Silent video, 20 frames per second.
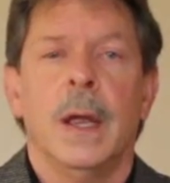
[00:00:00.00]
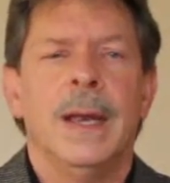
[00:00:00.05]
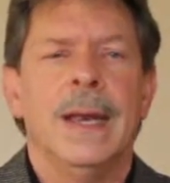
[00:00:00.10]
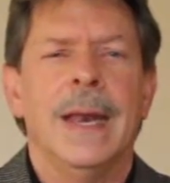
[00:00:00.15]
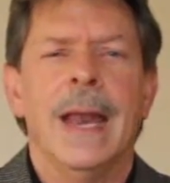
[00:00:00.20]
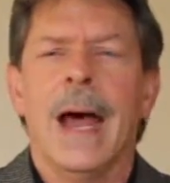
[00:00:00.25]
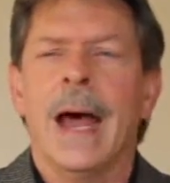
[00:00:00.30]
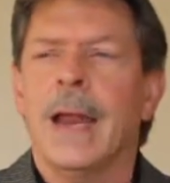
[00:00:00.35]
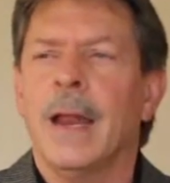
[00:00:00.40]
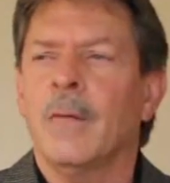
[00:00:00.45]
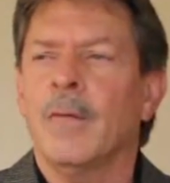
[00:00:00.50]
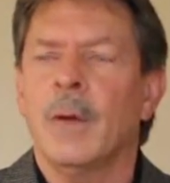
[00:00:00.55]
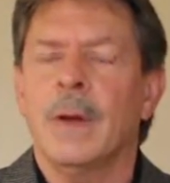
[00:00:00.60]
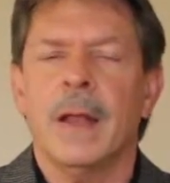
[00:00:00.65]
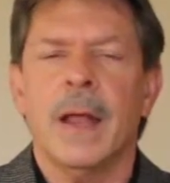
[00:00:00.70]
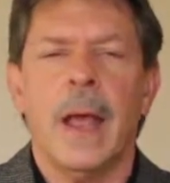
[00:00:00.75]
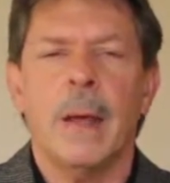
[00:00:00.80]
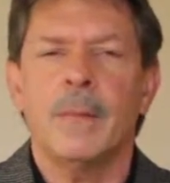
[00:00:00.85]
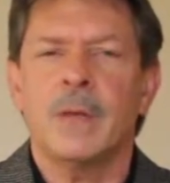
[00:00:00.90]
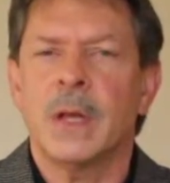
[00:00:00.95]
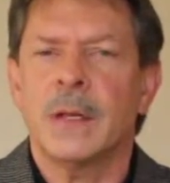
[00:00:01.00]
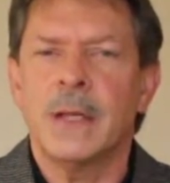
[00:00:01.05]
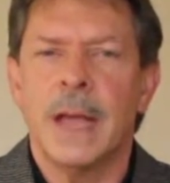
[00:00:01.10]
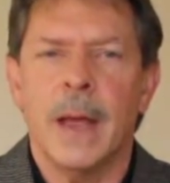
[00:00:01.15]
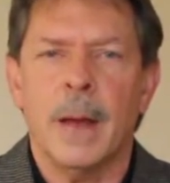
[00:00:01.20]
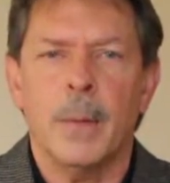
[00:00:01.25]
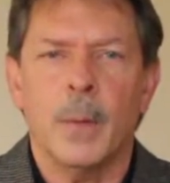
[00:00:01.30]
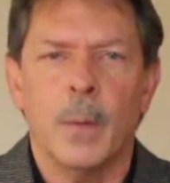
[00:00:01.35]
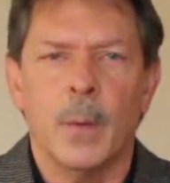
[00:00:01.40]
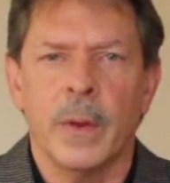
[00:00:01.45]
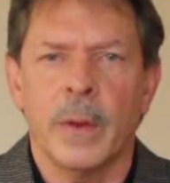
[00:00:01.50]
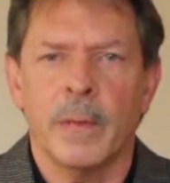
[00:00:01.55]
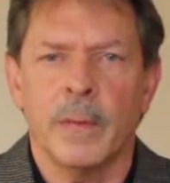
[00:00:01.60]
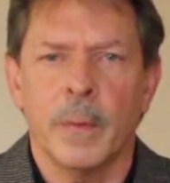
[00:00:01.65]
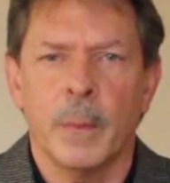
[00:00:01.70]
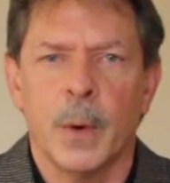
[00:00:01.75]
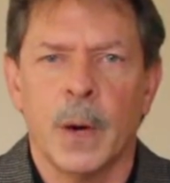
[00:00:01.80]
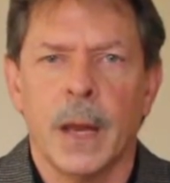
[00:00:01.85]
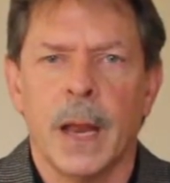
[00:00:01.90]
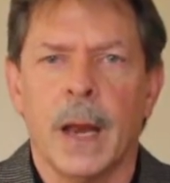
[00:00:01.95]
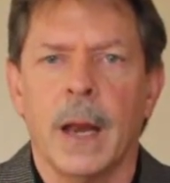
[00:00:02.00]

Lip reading: That doesn't happen with everybody,